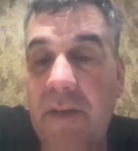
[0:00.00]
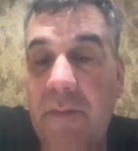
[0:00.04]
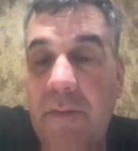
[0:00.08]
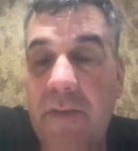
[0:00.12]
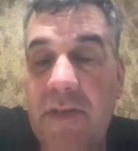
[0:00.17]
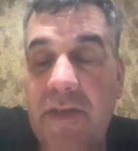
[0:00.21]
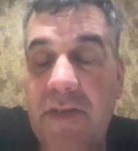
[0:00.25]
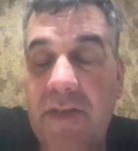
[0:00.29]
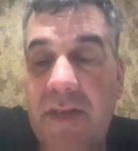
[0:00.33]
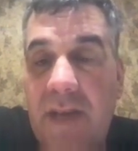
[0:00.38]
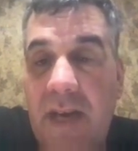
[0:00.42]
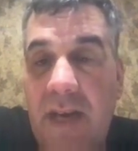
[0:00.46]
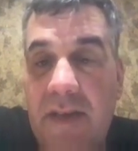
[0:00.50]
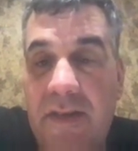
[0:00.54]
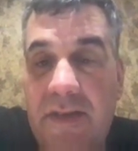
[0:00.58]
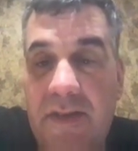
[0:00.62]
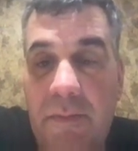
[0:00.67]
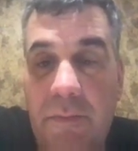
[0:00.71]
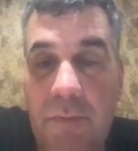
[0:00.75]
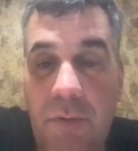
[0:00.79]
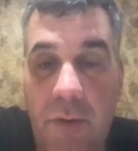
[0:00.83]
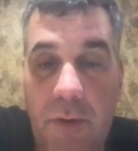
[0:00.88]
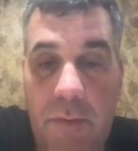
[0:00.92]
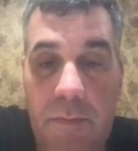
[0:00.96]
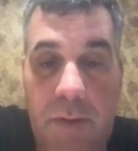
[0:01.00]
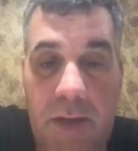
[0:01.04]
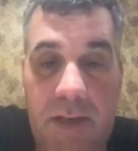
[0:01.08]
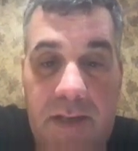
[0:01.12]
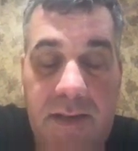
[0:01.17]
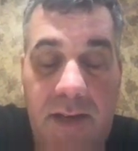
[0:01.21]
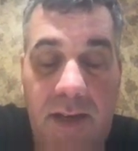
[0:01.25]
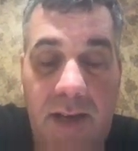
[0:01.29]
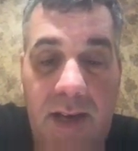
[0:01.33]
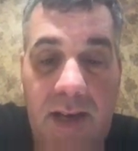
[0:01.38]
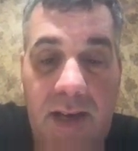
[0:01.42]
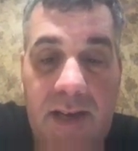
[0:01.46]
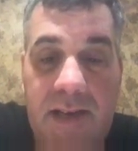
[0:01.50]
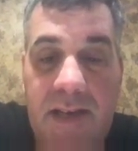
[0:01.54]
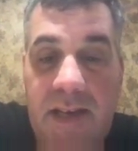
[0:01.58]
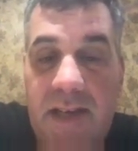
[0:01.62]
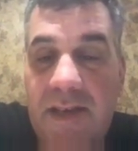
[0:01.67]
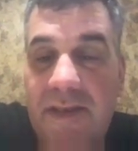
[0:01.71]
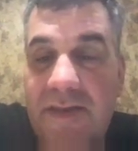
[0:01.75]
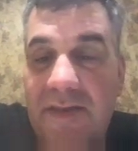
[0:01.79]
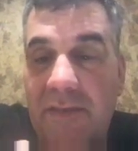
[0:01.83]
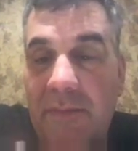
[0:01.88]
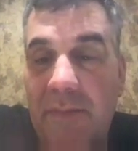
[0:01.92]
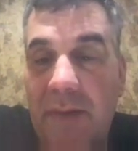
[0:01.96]
We just kind of support basic
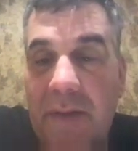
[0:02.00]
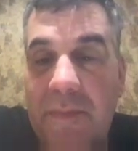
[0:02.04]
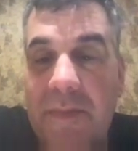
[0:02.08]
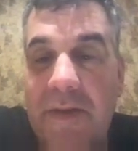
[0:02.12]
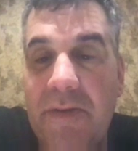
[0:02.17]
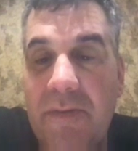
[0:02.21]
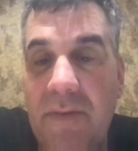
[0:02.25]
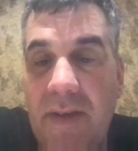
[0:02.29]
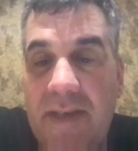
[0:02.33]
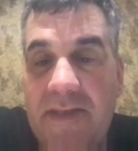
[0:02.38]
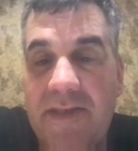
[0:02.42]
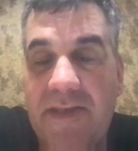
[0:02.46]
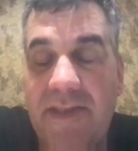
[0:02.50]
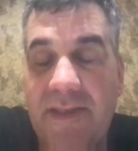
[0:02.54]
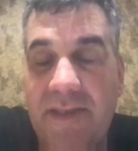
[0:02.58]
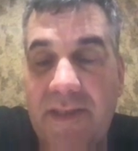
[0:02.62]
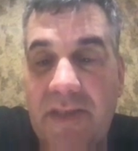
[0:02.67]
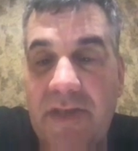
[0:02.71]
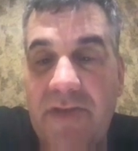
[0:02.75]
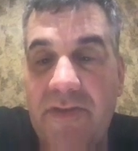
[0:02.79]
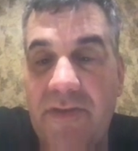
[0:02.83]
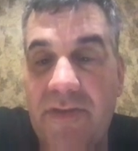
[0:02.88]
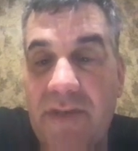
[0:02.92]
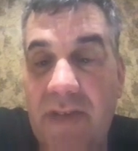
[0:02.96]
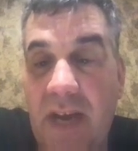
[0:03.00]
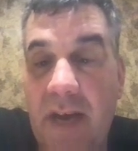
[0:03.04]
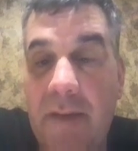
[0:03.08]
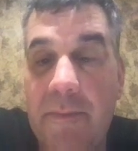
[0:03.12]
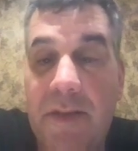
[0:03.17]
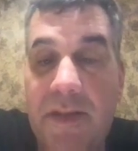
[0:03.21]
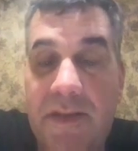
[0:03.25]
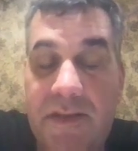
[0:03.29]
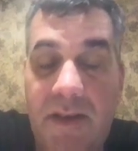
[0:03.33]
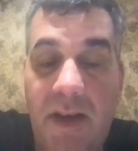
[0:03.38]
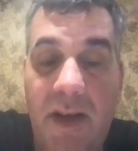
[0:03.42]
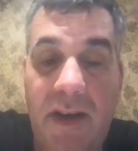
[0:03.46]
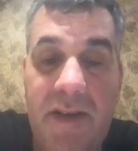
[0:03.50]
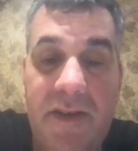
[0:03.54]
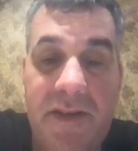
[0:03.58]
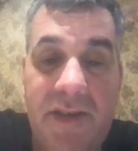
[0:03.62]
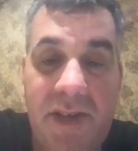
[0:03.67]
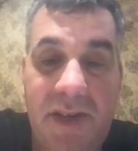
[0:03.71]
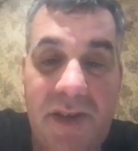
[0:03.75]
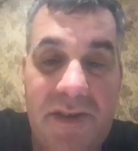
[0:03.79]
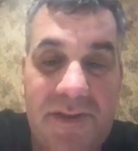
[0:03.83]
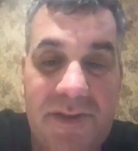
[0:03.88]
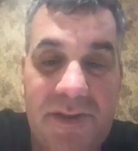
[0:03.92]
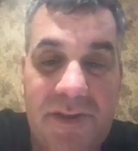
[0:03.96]
ideas of maybe rest and leisure time that's not in the
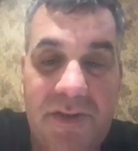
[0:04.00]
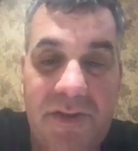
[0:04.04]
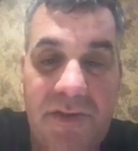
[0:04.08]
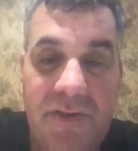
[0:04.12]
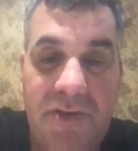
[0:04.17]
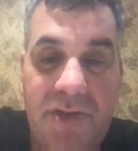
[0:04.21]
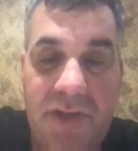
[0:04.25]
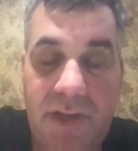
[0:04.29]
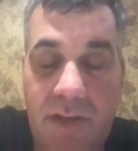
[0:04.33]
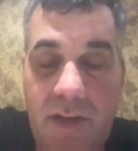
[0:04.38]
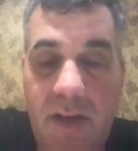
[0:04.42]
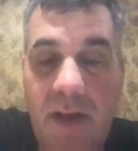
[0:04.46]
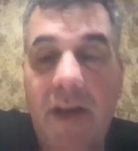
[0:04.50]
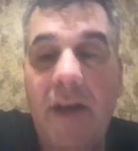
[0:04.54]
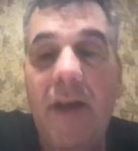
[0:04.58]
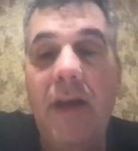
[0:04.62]
Constitution.